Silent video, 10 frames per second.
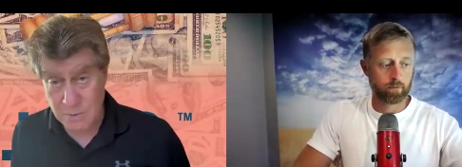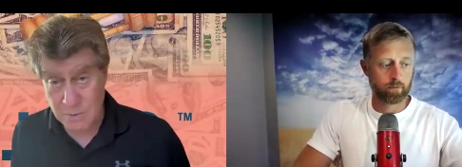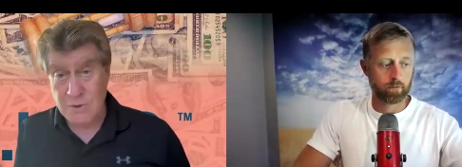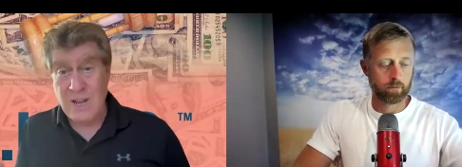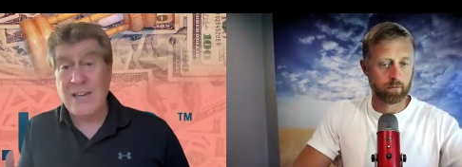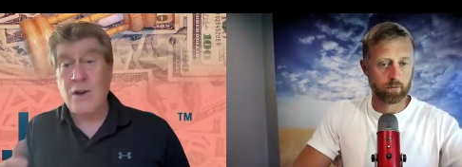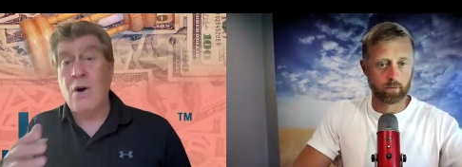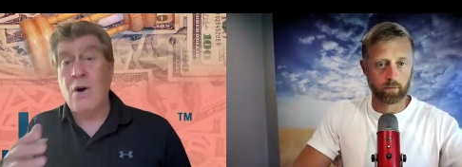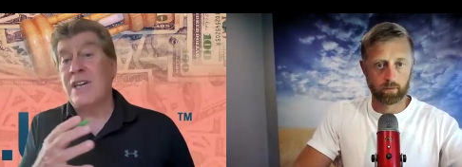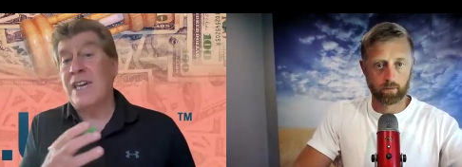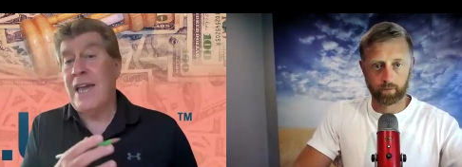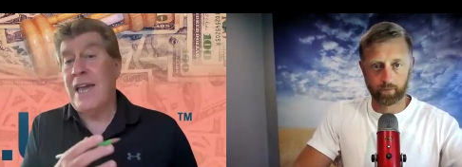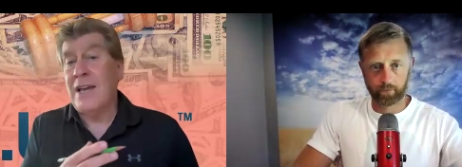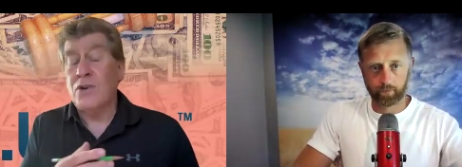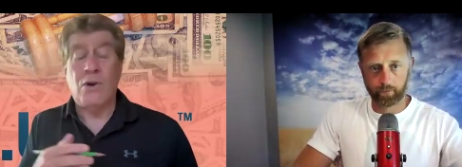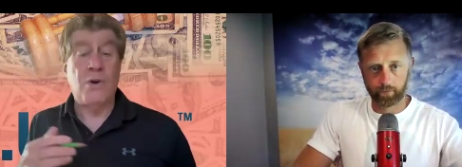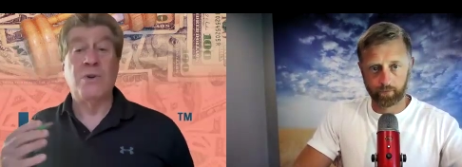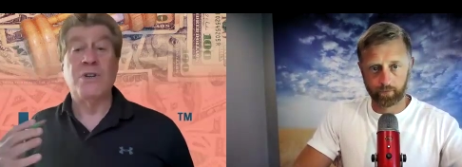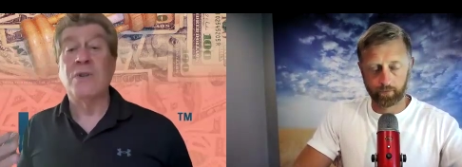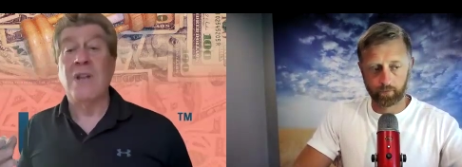Speaker 1: Would you like all cash,
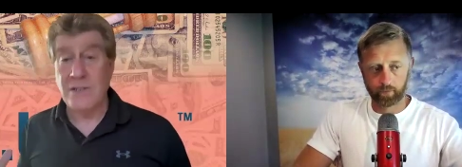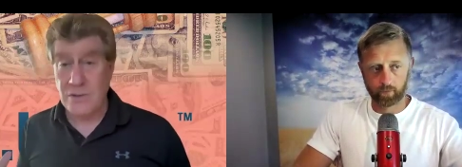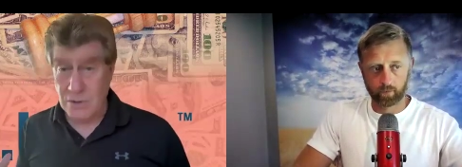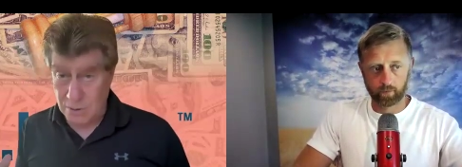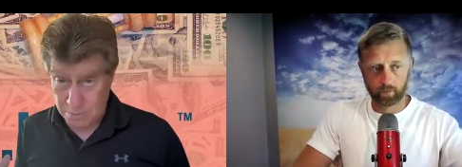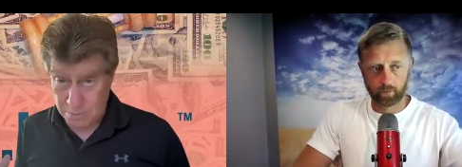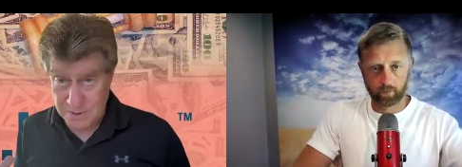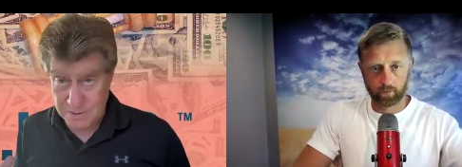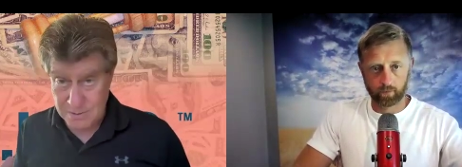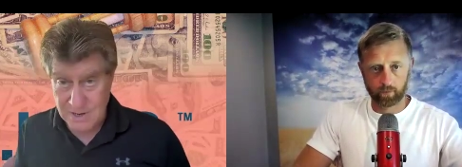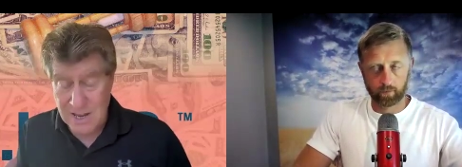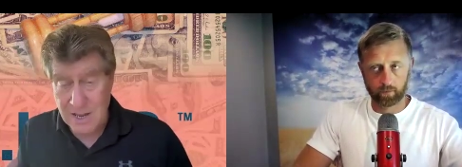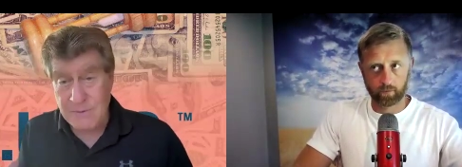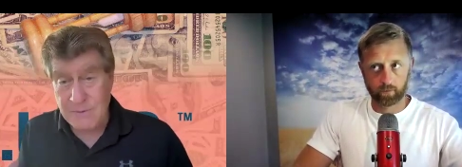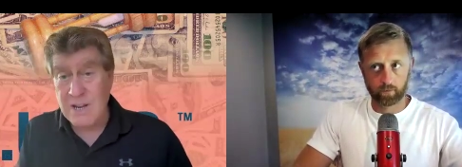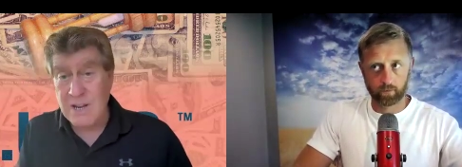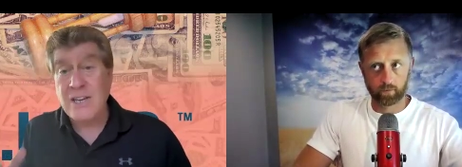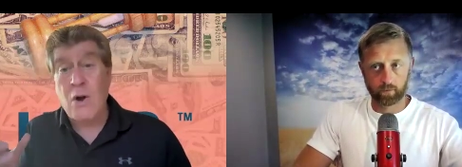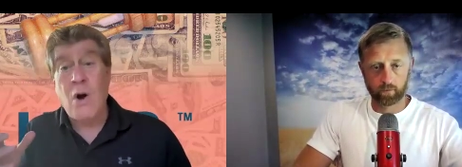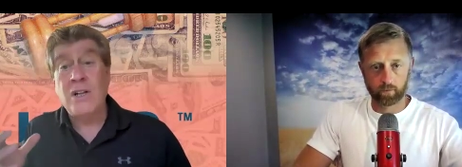or would you like terms? If you'd
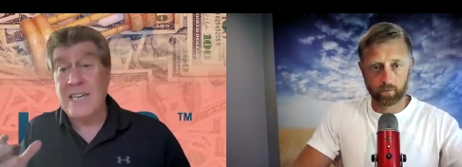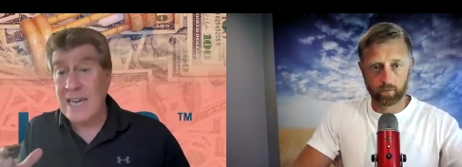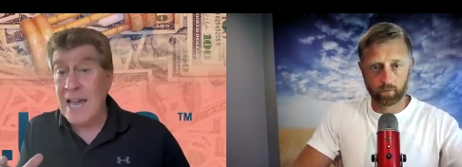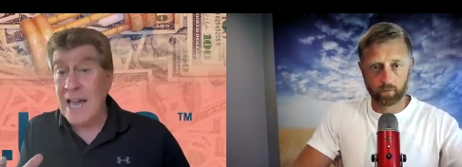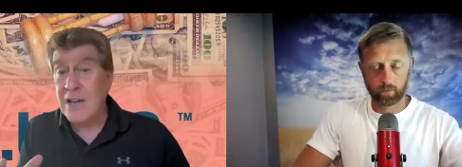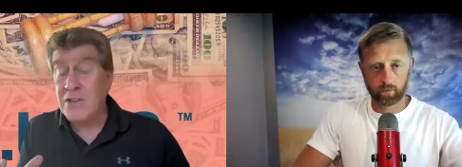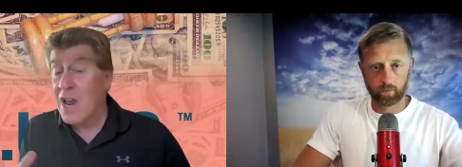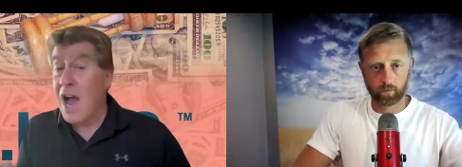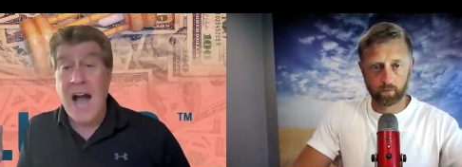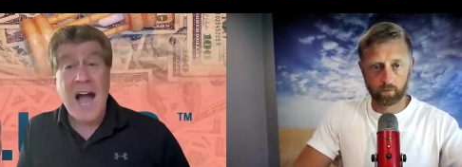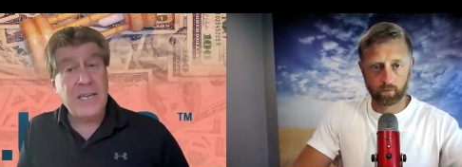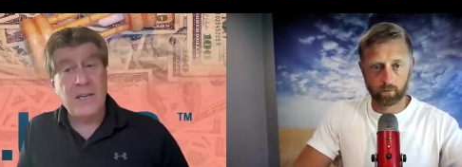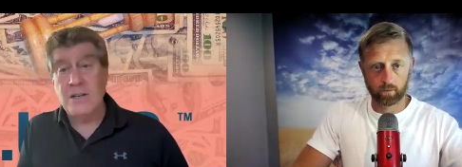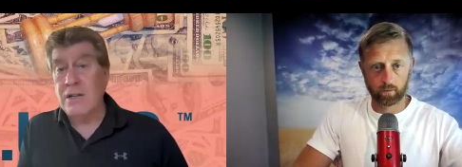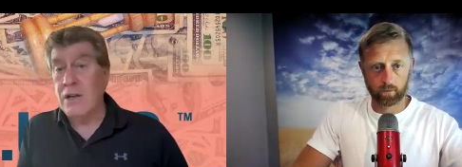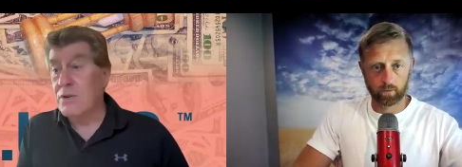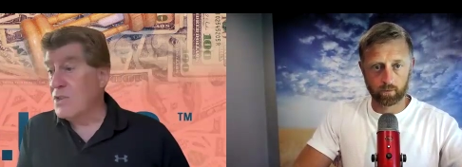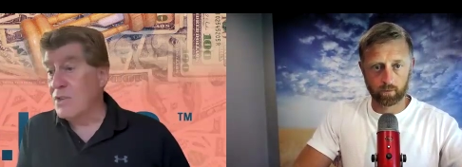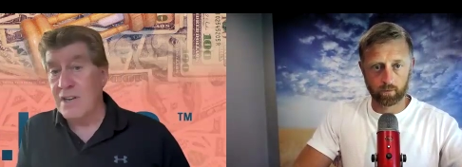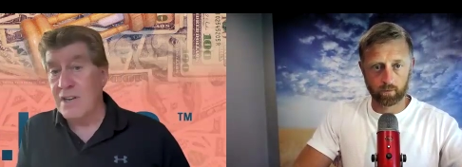like all cash, I can
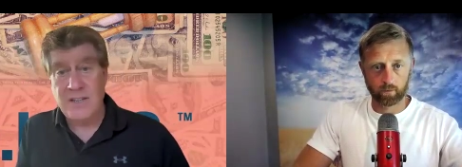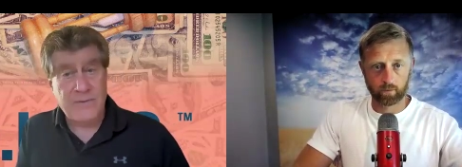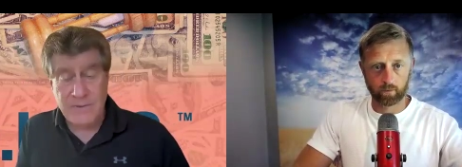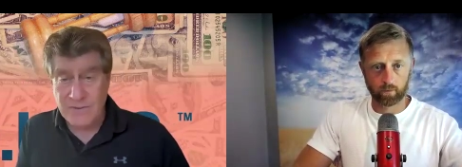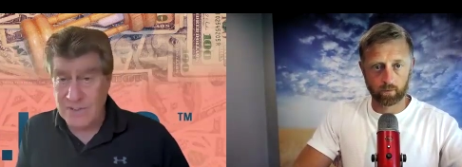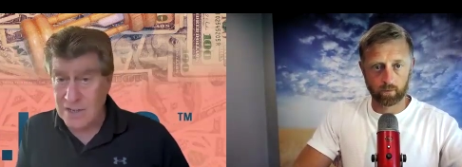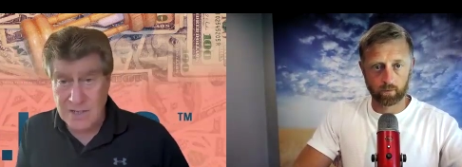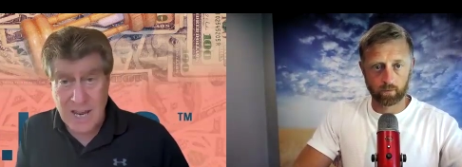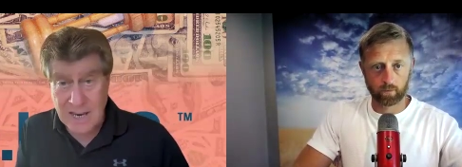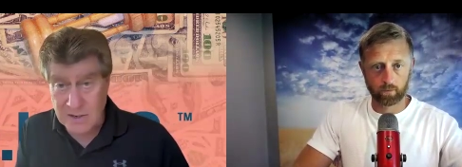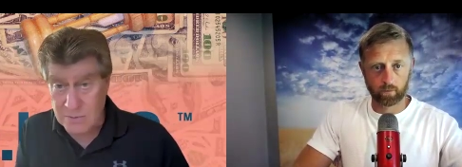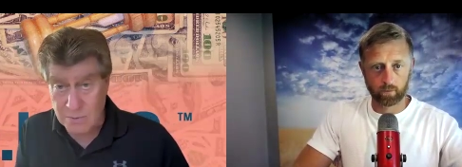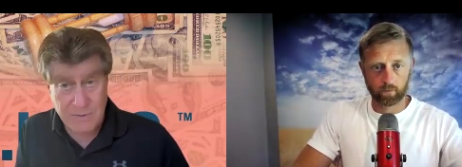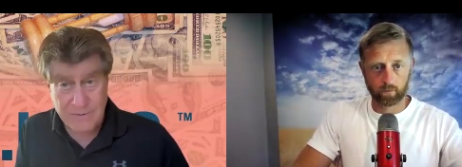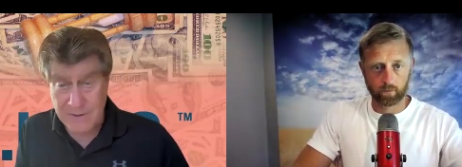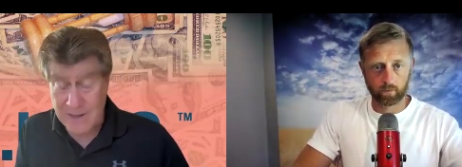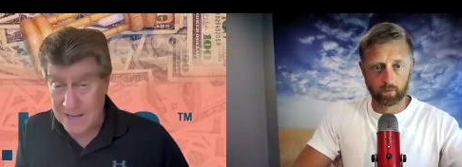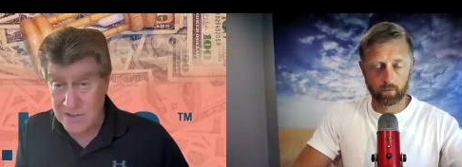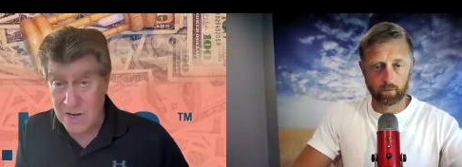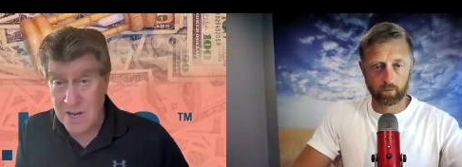close in the next 15 days real
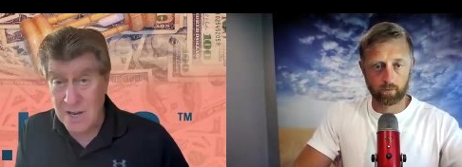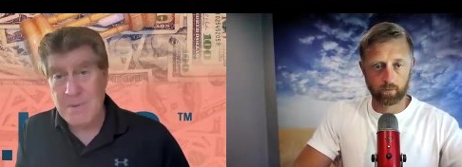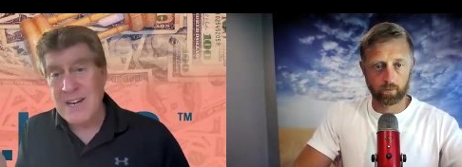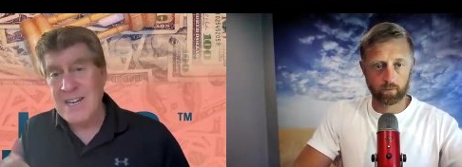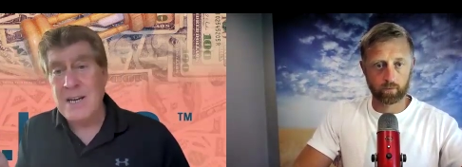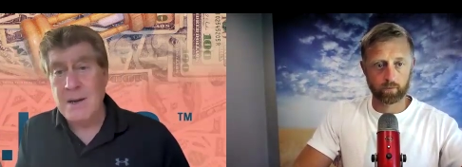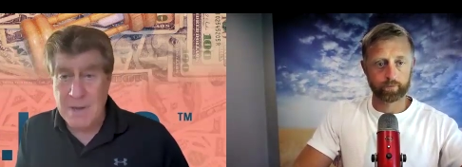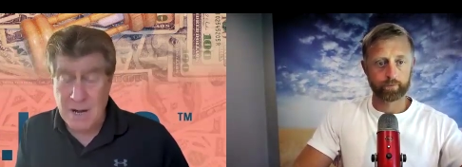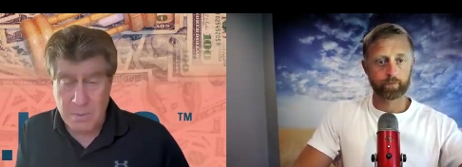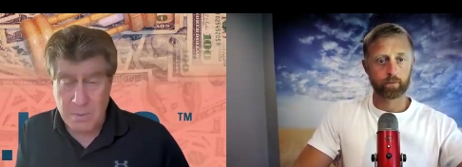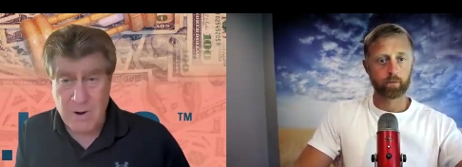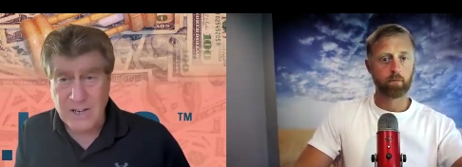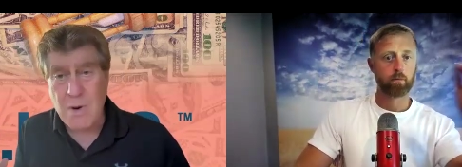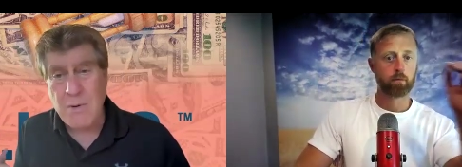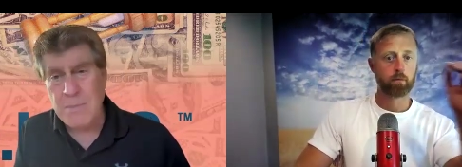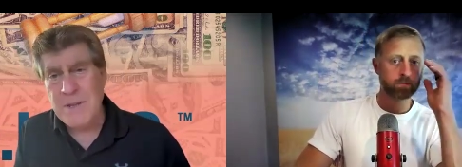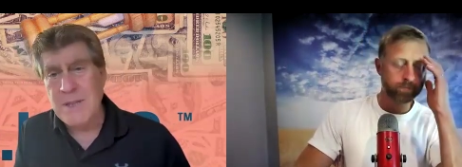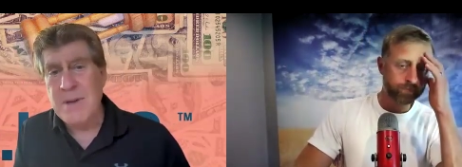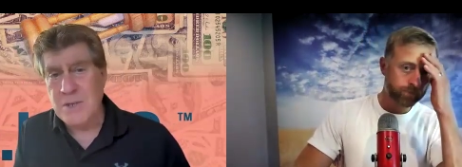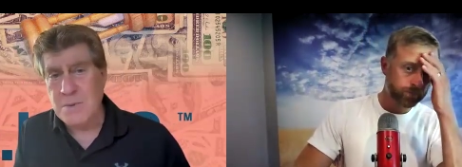fast, but I need a better price. What would
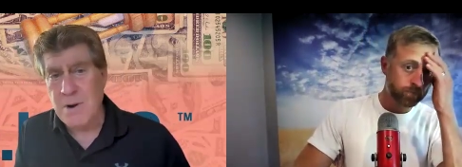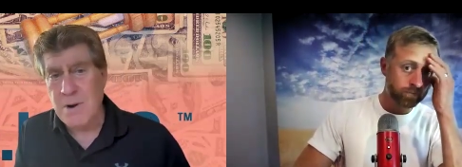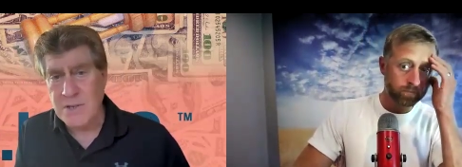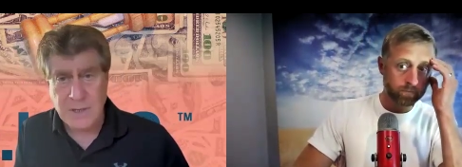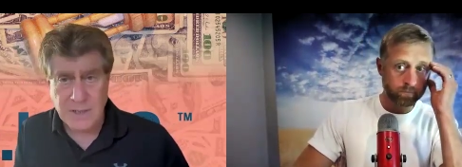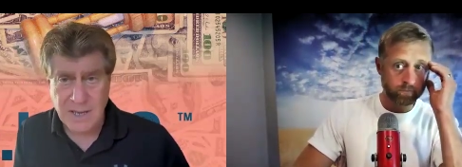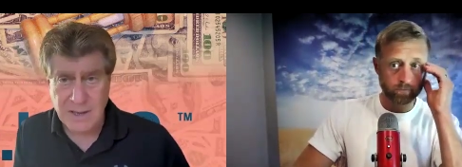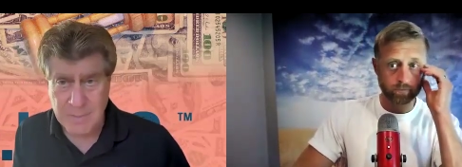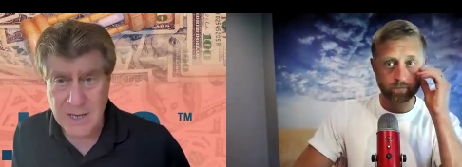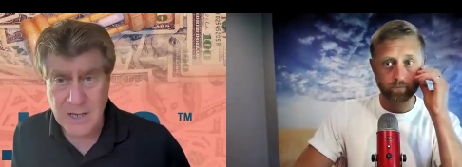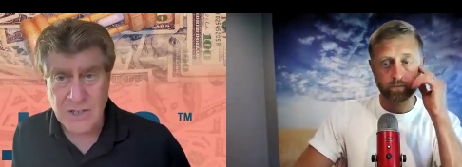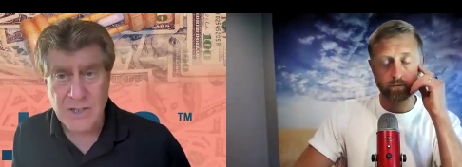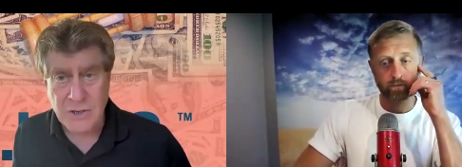be the best price you could give me to